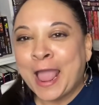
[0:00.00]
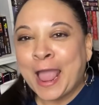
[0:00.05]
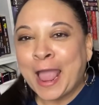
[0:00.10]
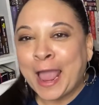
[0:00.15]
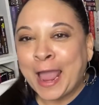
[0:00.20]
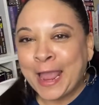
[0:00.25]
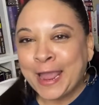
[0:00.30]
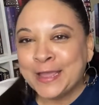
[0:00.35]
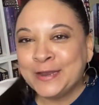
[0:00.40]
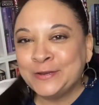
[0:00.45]

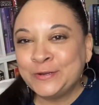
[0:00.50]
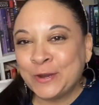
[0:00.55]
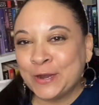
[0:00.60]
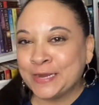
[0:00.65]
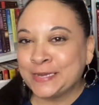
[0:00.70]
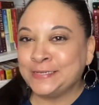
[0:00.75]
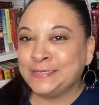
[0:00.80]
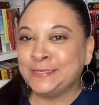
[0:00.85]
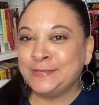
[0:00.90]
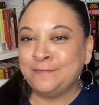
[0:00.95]
and
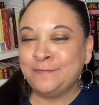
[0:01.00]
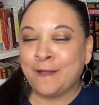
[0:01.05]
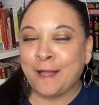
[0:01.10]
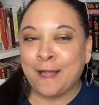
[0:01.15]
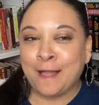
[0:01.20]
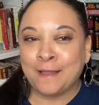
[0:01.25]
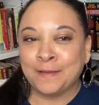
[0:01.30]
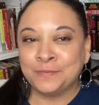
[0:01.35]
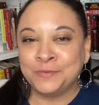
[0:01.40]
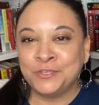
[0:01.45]
crazy
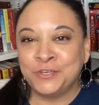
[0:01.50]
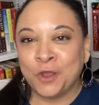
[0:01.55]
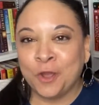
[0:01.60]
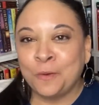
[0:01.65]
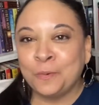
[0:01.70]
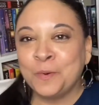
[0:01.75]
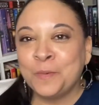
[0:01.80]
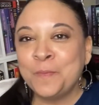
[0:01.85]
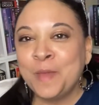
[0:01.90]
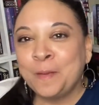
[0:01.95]
vibes. Y'all
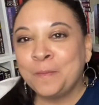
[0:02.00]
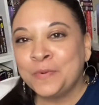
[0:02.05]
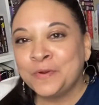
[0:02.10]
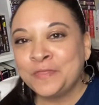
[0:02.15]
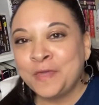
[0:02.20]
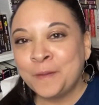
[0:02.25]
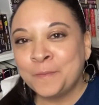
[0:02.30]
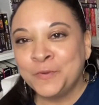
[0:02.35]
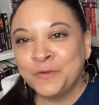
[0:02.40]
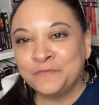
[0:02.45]
remember
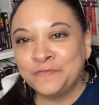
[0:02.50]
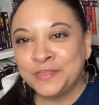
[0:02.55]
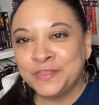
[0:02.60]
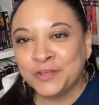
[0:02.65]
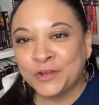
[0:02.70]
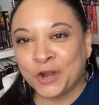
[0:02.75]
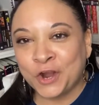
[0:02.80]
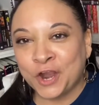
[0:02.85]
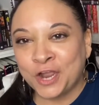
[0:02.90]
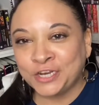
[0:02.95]
that movie, The
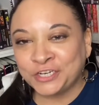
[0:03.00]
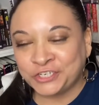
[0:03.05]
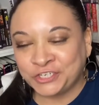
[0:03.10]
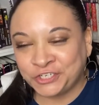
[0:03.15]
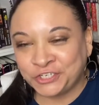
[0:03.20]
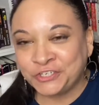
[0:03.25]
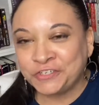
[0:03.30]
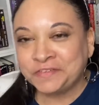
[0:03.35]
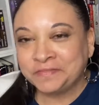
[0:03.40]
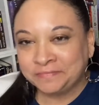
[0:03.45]

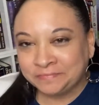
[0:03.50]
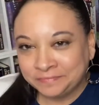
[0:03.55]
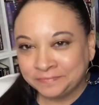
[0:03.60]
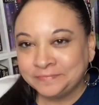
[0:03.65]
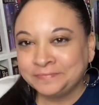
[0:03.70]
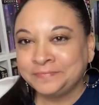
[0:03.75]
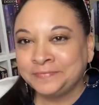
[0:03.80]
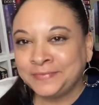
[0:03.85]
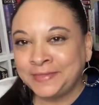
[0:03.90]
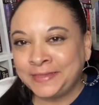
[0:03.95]
Crush?
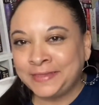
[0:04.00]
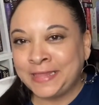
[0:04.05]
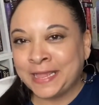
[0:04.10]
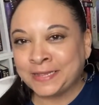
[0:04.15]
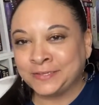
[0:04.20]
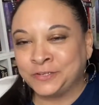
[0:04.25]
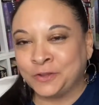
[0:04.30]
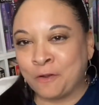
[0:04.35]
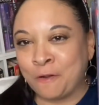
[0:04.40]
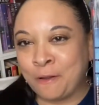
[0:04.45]

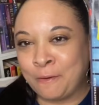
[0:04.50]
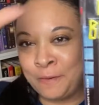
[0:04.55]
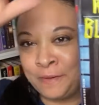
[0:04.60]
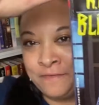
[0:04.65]
That's how I